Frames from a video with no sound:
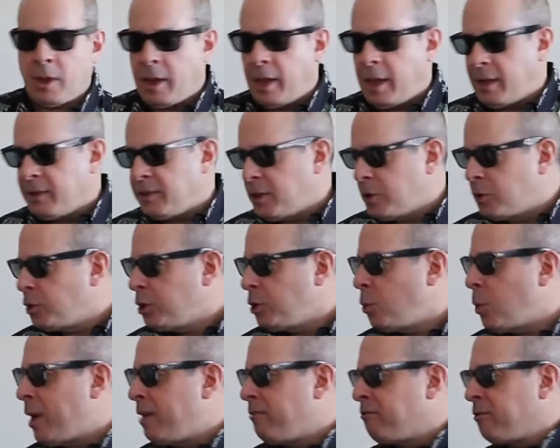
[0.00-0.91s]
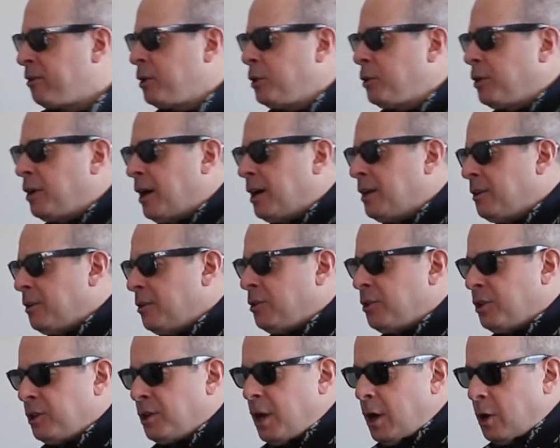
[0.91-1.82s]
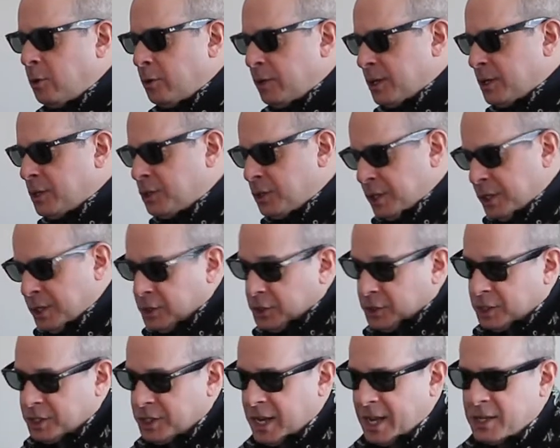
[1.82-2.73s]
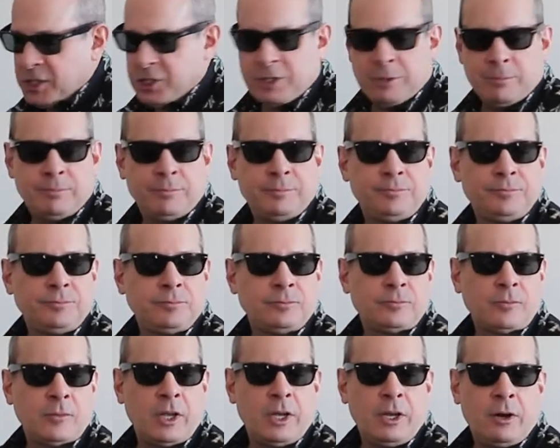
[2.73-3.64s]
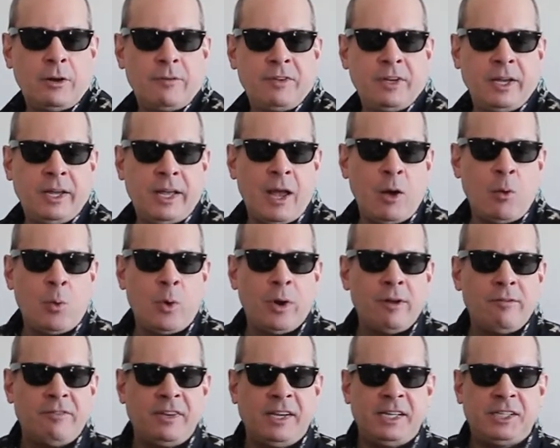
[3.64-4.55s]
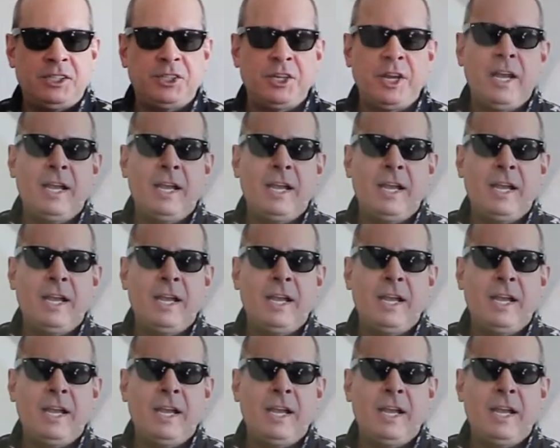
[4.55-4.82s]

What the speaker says: And the only way for you to know this is to taste them. You know, if you can get one of each,